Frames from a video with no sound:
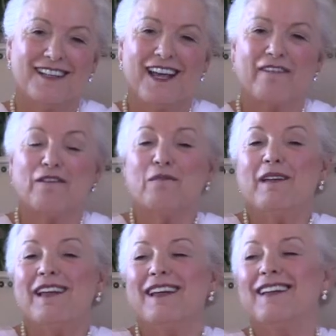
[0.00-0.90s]
And for
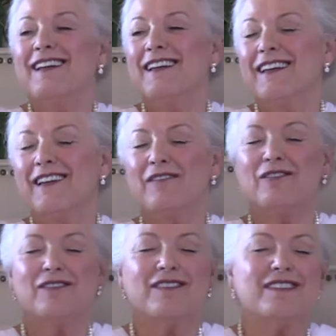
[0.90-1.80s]
me,
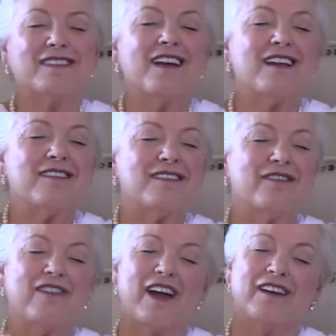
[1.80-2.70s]
even to discuss
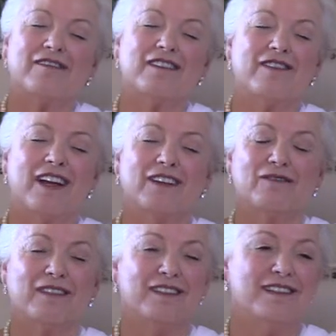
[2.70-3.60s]
the fire of
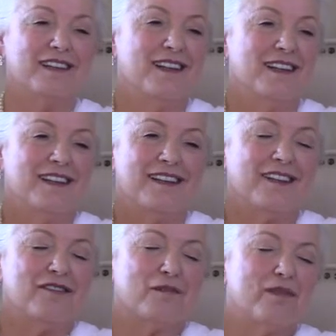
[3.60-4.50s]
divine will,
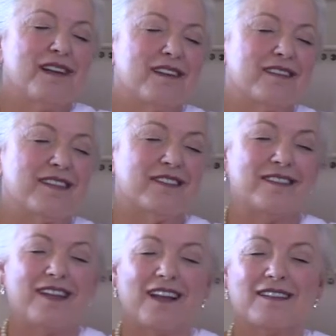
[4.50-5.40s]
there's a bliss,
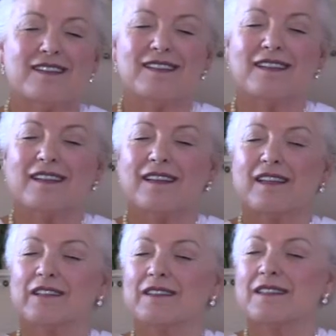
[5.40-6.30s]
there's an ecstasy,
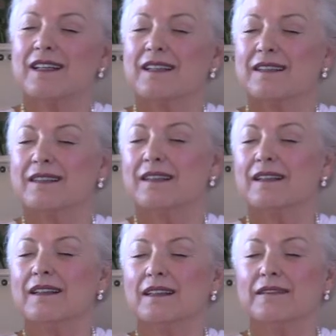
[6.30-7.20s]
there is a
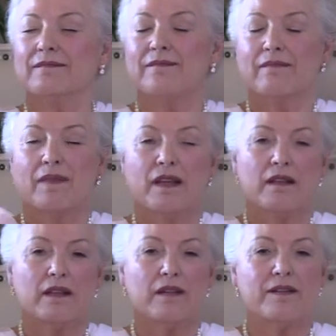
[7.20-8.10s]
stilling,
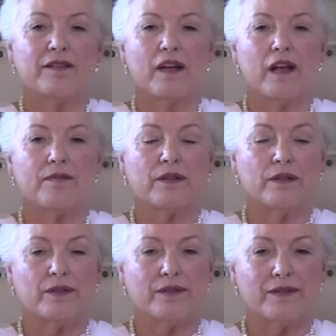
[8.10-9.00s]
there is an
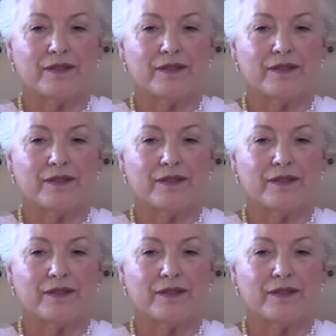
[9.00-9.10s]
absolute